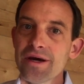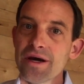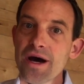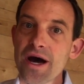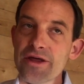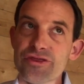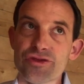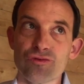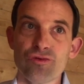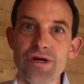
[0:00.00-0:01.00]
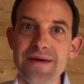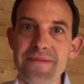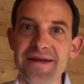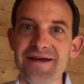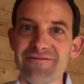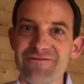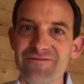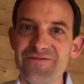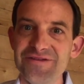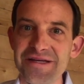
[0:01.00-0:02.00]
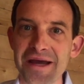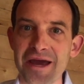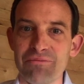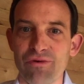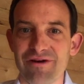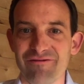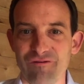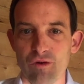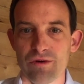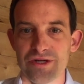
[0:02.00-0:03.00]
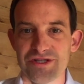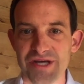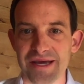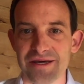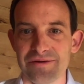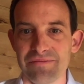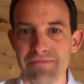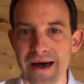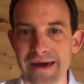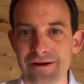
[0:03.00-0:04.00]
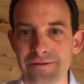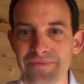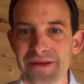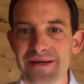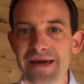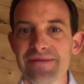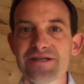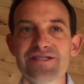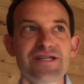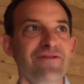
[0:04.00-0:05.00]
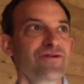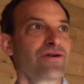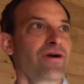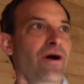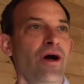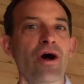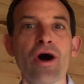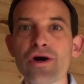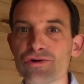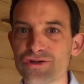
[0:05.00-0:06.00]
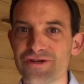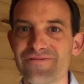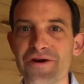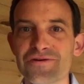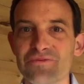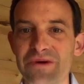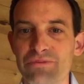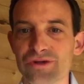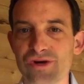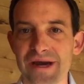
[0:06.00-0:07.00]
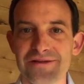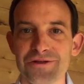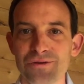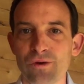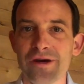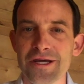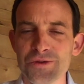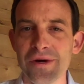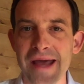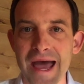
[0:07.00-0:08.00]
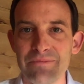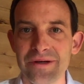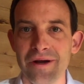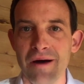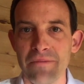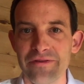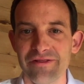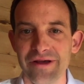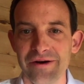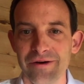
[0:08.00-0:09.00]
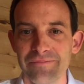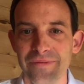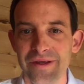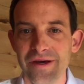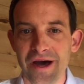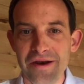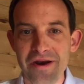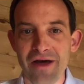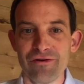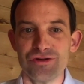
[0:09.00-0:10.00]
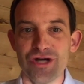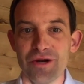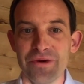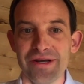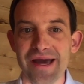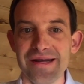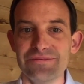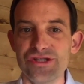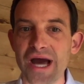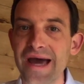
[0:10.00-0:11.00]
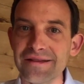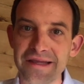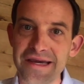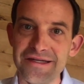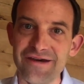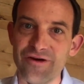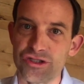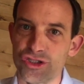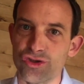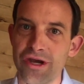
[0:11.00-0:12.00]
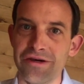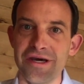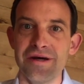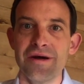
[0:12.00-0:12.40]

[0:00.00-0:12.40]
a three minute, 59.4 second mile. And this is after hundreds of years of people trying to. Well, guess what happened a month later? Another gentleman, a guy named John Landy of Australia,